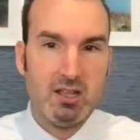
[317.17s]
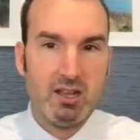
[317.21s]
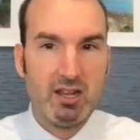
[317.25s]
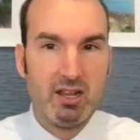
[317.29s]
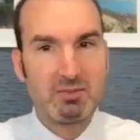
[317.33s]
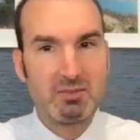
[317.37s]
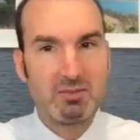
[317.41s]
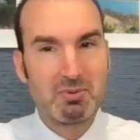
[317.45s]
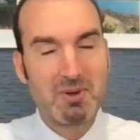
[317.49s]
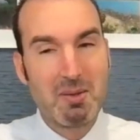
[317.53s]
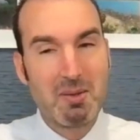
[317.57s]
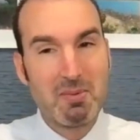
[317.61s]

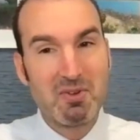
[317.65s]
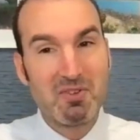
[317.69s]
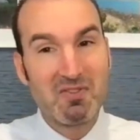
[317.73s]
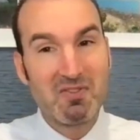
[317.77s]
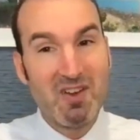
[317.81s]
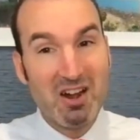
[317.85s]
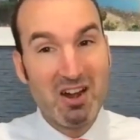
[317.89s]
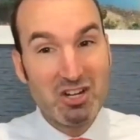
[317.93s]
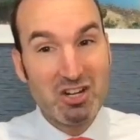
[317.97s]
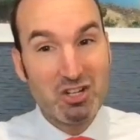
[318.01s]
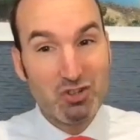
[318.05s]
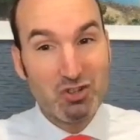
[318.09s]
It's becoming
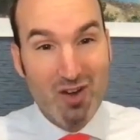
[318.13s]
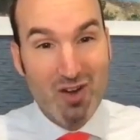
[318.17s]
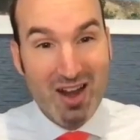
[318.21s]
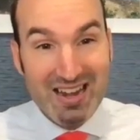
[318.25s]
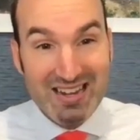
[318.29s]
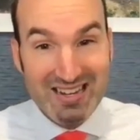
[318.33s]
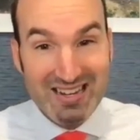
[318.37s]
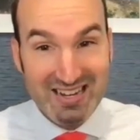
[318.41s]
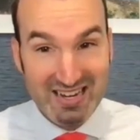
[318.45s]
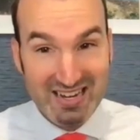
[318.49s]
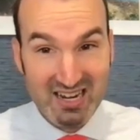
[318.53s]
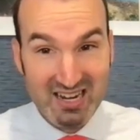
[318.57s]
very
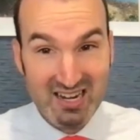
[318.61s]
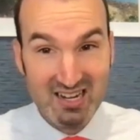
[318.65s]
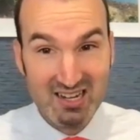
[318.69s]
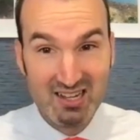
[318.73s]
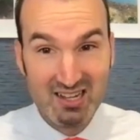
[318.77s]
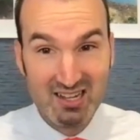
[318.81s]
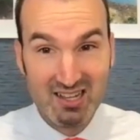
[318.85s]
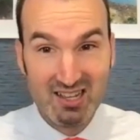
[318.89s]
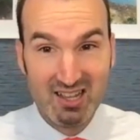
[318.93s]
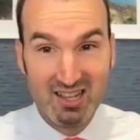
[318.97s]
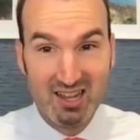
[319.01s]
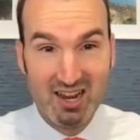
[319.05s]
trendy.
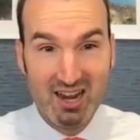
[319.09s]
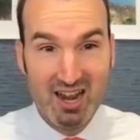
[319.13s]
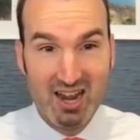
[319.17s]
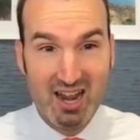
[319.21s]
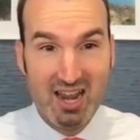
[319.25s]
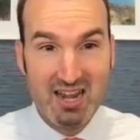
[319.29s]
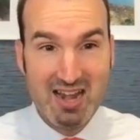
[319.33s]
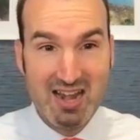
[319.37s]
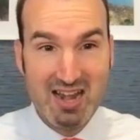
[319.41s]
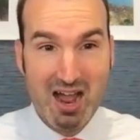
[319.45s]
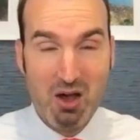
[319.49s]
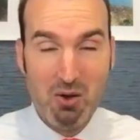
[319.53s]

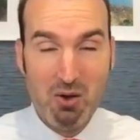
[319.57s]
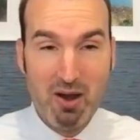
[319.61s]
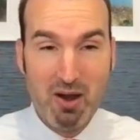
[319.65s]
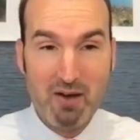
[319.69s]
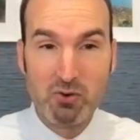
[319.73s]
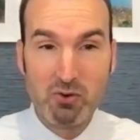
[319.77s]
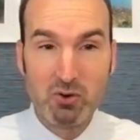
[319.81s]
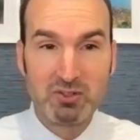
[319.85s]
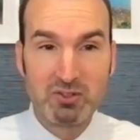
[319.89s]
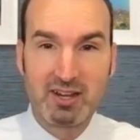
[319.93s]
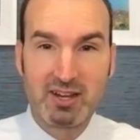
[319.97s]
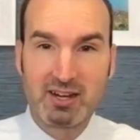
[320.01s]
And now
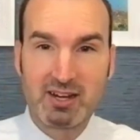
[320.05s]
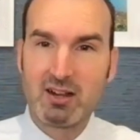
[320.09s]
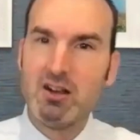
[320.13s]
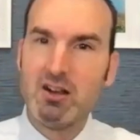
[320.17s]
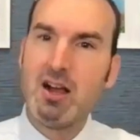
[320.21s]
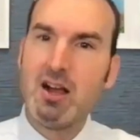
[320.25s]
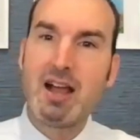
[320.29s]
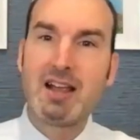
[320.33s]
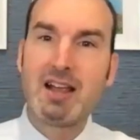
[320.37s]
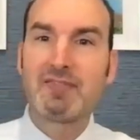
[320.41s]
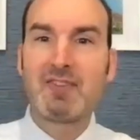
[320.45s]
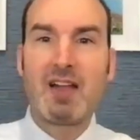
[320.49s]
everyone's like, oh,
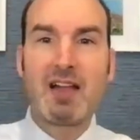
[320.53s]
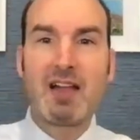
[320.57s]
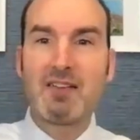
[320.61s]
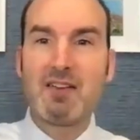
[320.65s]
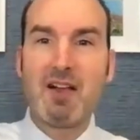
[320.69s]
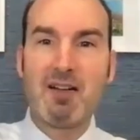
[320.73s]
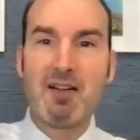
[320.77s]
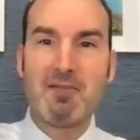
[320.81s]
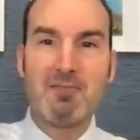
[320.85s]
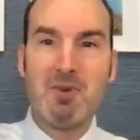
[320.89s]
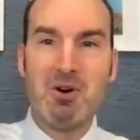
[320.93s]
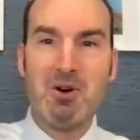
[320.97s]
I, I
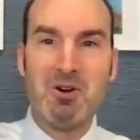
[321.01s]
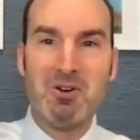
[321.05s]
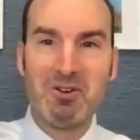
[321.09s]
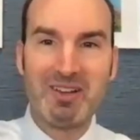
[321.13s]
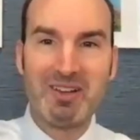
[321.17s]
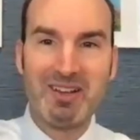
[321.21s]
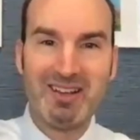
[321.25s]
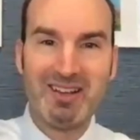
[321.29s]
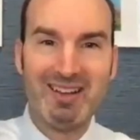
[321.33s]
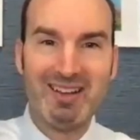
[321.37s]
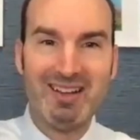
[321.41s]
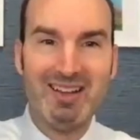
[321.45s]
got mold.